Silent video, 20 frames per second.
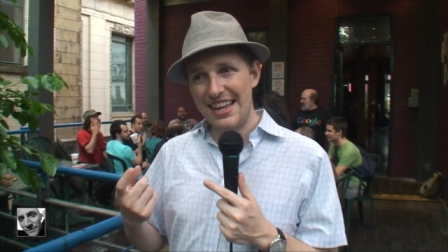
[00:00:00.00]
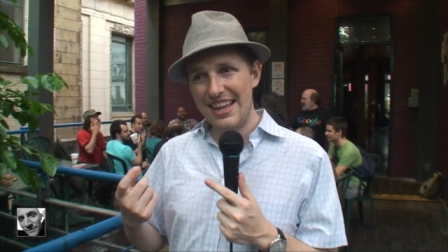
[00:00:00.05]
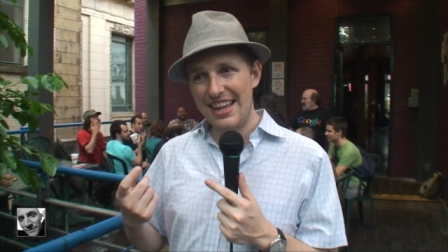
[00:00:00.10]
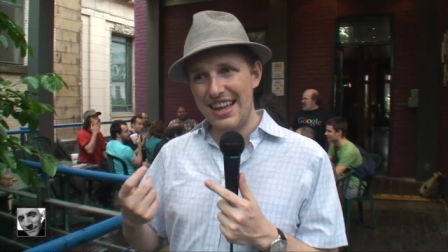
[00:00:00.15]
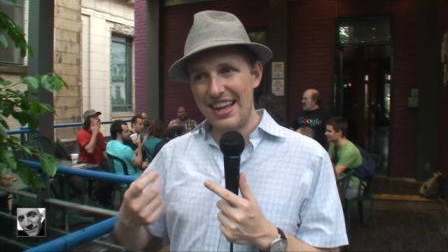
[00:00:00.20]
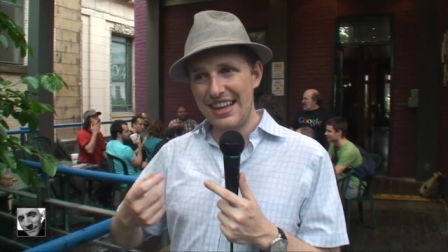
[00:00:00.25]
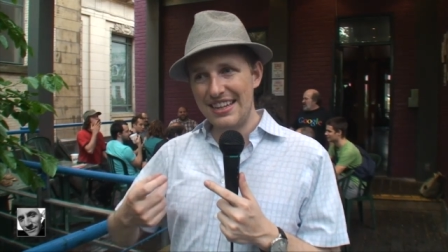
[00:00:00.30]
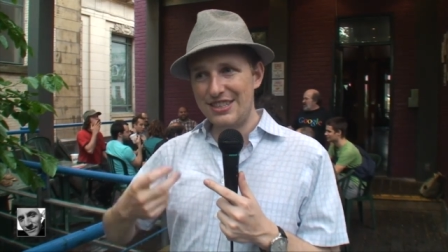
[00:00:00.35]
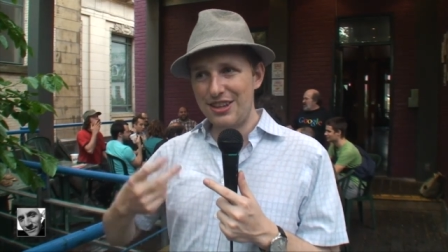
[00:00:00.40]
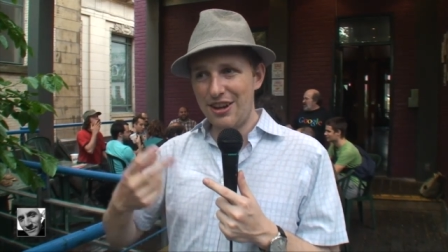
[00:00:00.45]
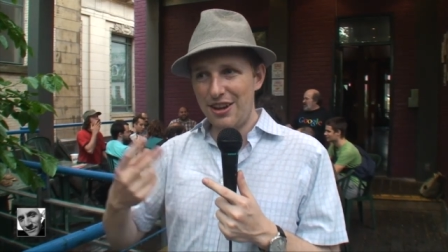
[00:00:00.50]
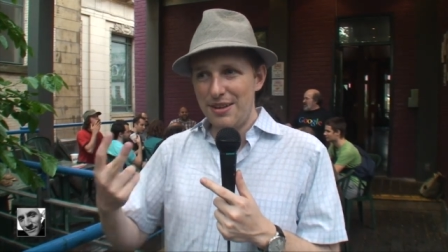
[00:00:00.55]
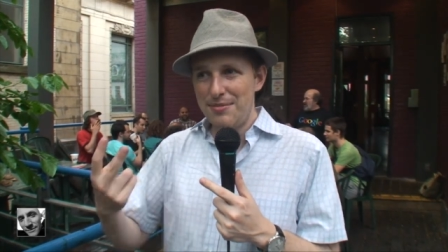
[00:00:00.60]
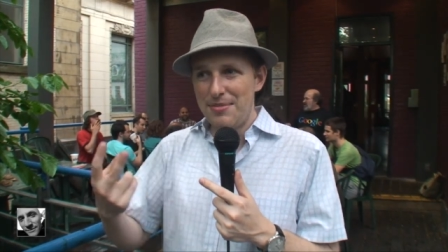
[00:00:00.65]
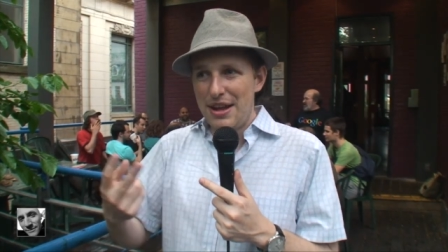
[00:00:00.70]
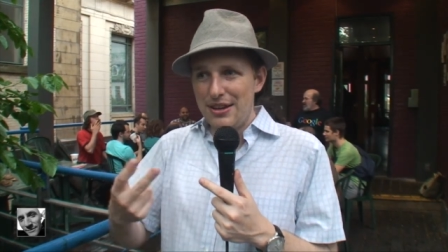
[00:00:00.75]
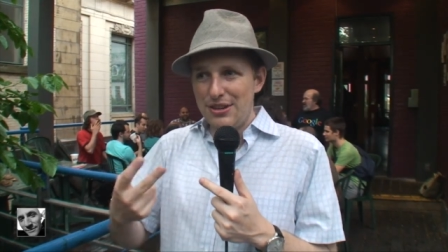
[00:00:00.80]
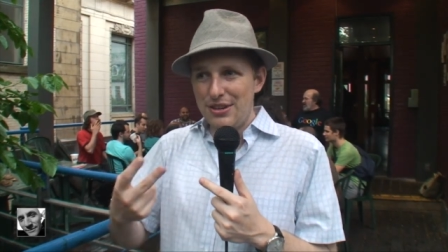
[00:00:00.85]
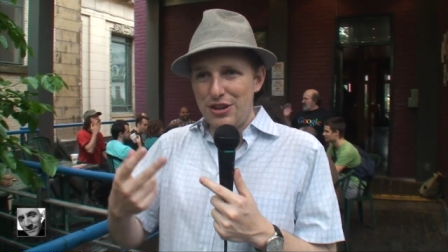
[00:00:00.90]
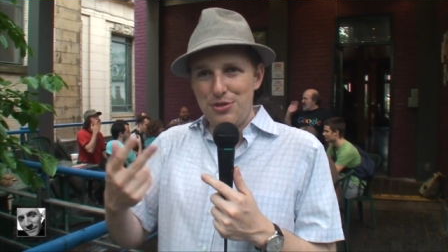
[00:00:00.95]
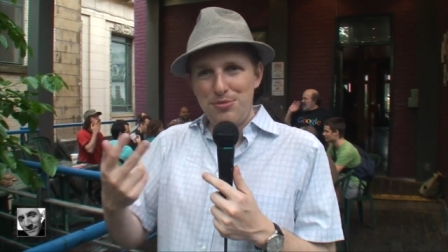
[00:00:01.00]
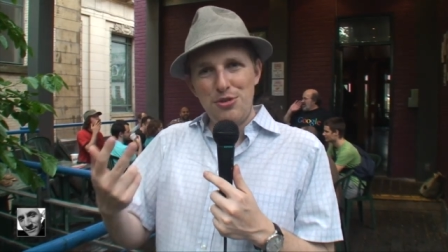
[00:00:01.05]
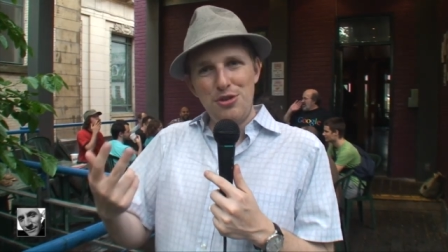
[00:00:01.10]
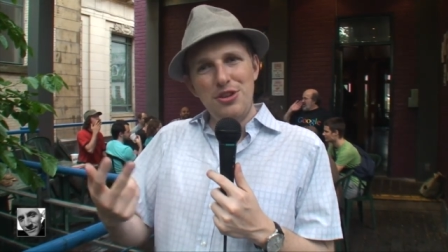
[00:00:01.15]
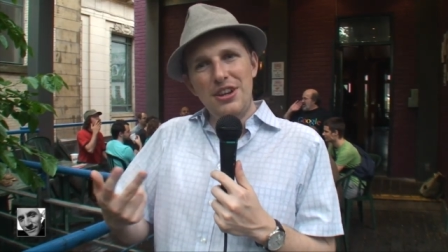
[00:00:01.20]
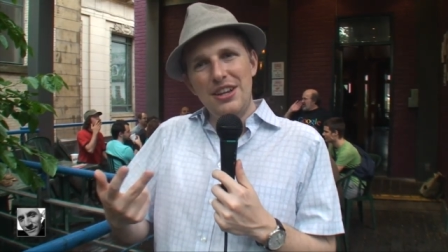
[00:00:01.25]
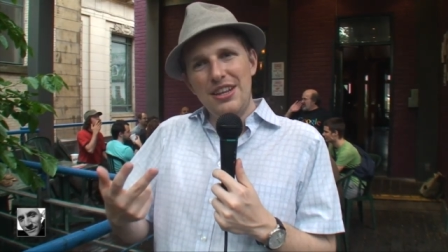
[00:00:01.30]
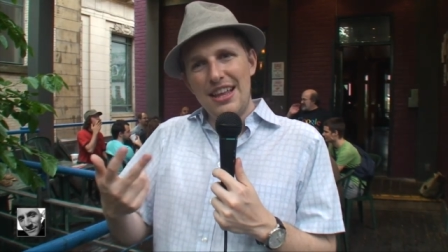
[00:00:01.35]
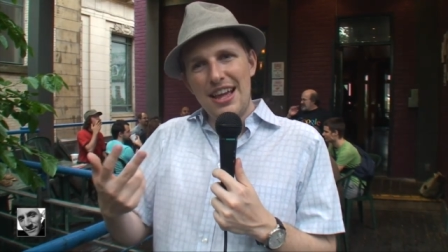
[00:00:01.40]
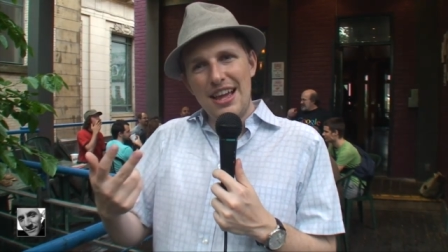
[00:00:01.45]
It's all about
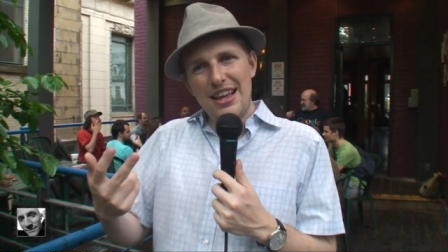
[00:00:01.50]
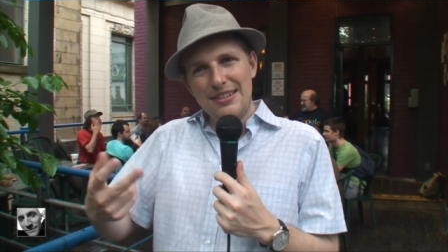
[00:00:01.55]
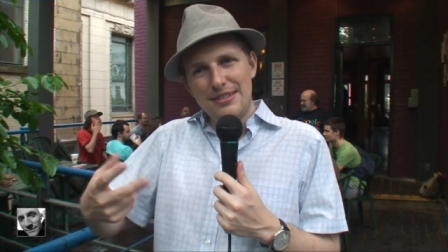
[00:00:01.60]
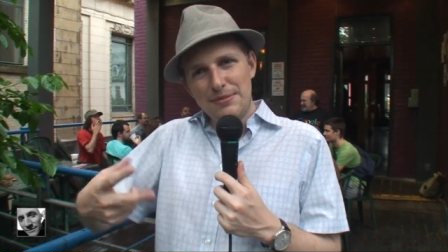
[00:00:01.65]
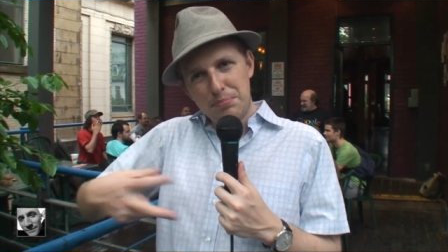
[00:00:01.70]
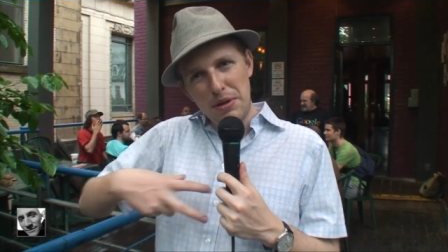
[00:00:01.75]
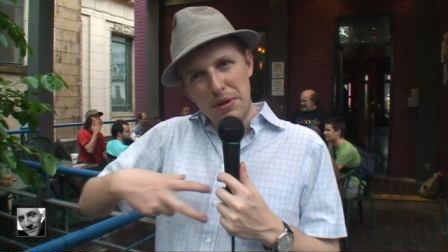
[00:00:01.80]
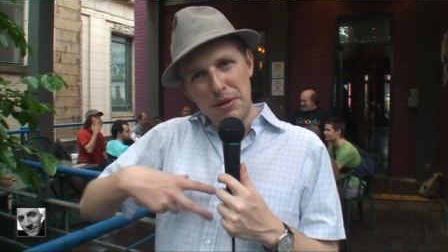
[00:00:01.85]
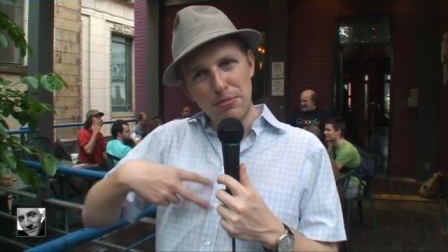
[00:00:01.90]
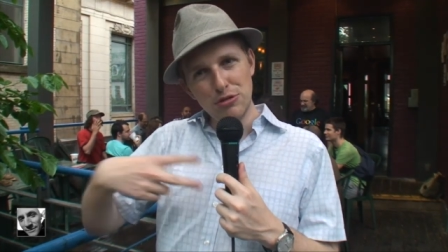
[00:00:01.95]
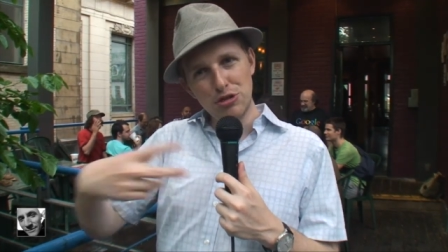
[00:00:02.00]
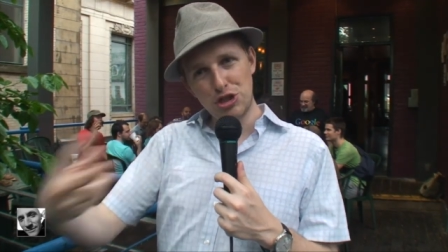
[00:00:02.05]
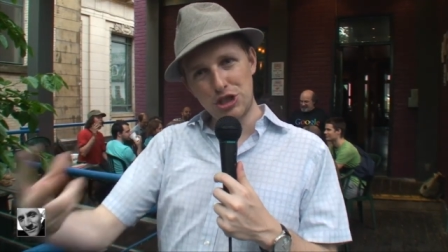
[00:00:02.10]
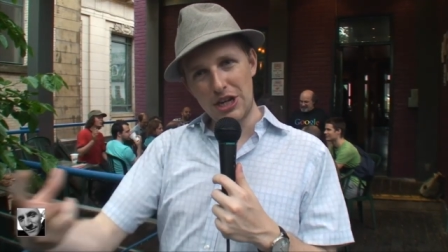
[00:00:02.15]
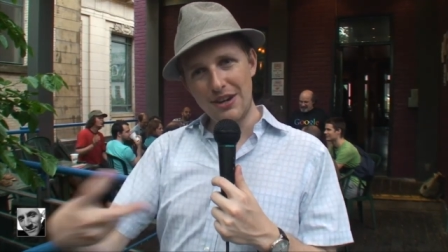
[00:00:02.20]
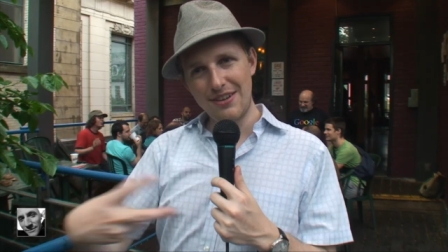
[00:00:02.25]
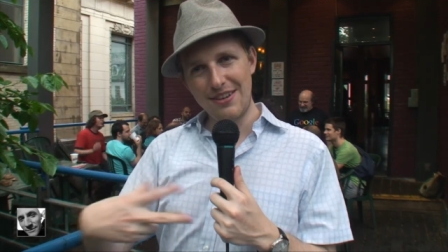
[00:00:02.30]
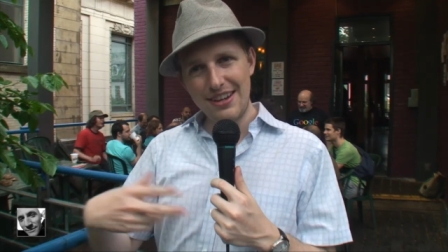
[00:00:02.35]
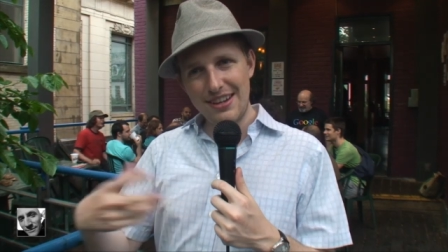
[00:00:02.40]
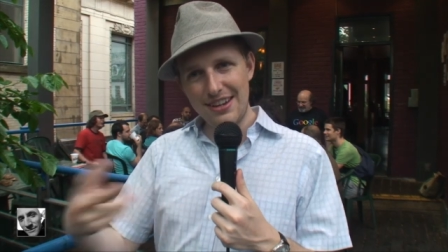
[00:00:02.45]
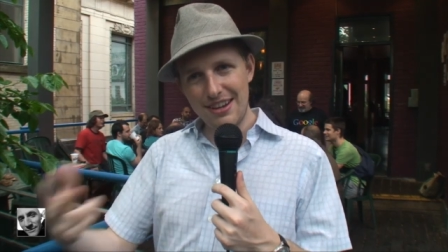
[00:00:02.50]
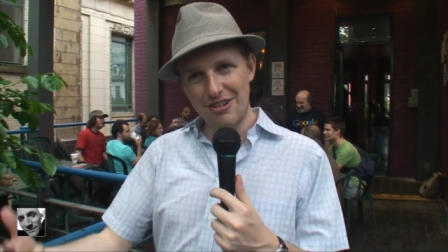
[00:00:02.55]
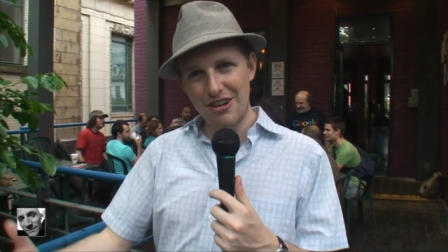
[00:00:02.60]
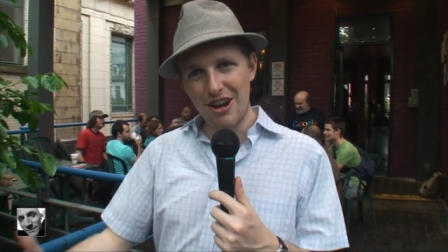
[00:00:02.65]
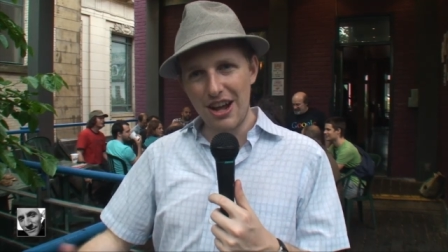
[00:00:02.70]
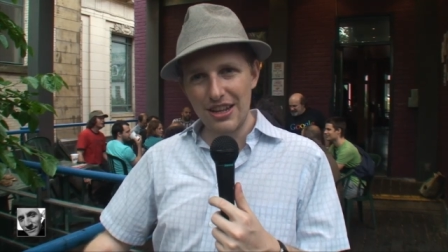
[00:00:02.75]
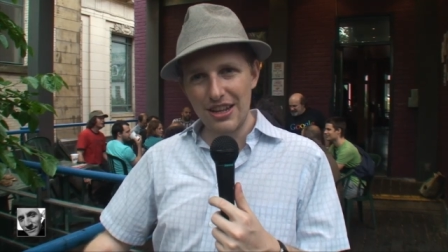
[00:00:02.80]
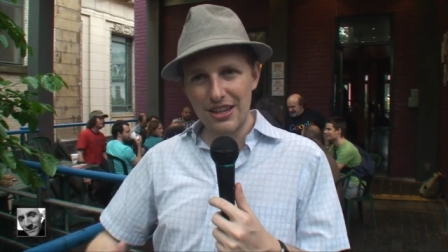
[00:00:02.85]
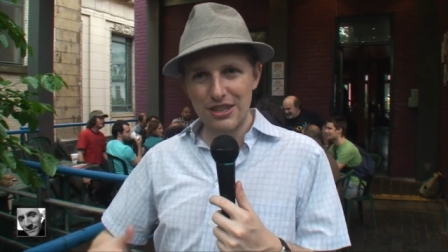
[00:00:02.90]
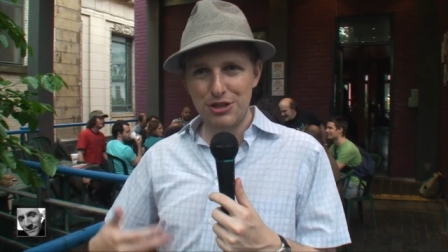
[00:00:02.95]
community-led, people sharing their
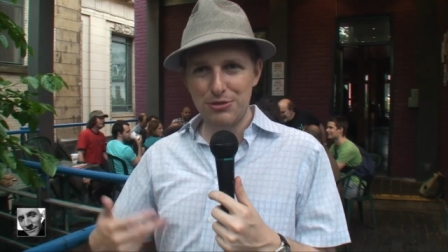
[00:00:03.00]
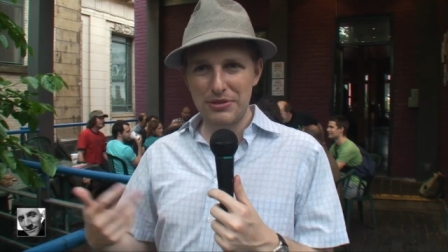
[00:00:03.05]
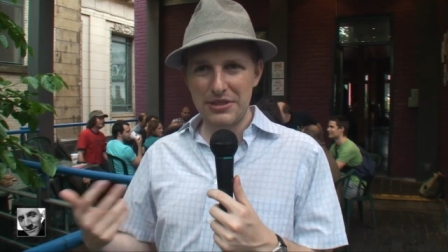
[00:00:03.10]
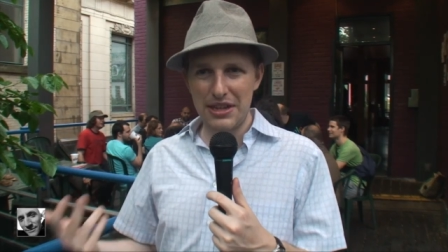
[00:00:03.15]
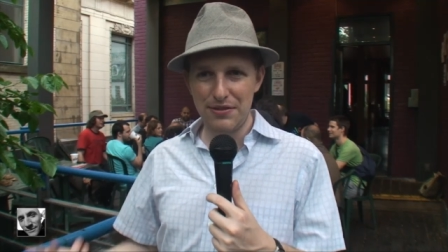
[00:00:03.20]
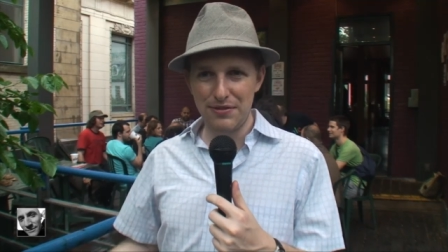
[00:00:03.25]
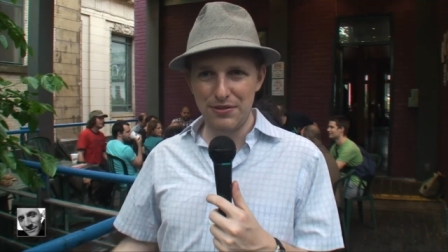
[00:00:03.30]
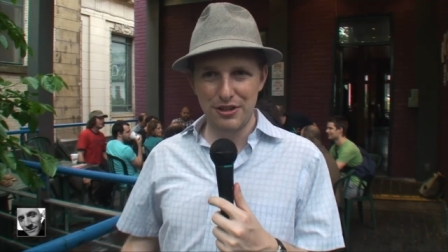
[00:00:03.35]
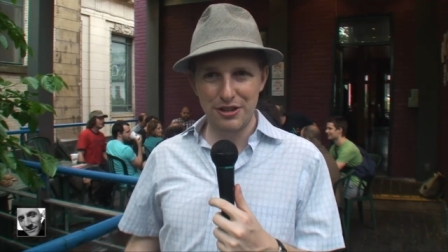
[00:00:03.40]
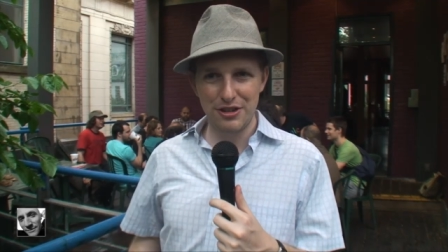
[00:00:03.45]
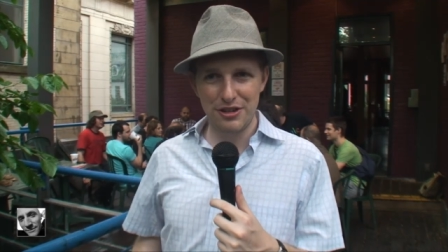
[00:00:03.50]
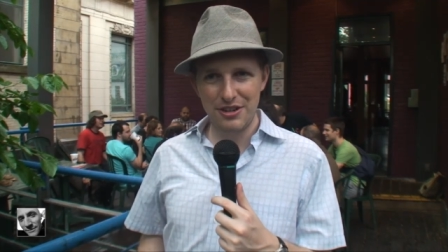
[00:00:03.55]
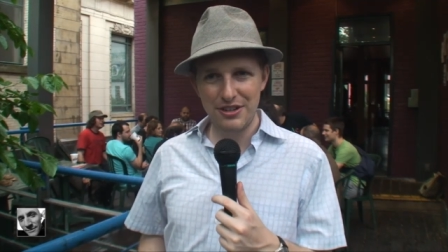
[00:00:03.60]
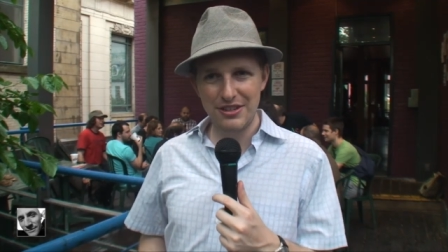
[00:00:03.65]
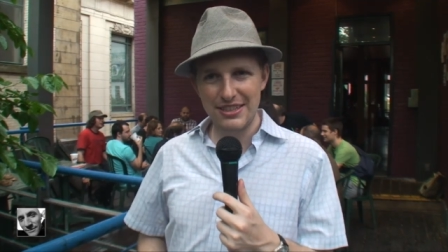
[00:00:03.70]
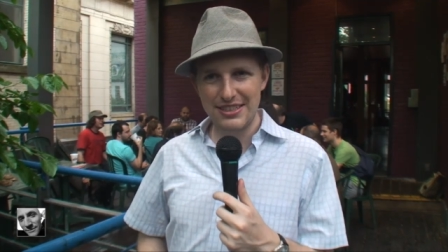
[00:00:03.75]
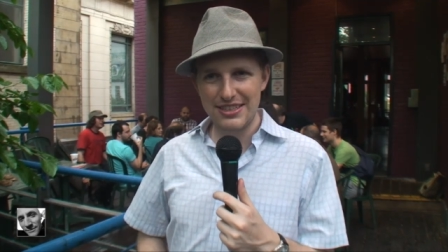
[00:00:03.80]
knowledge, what they've learned.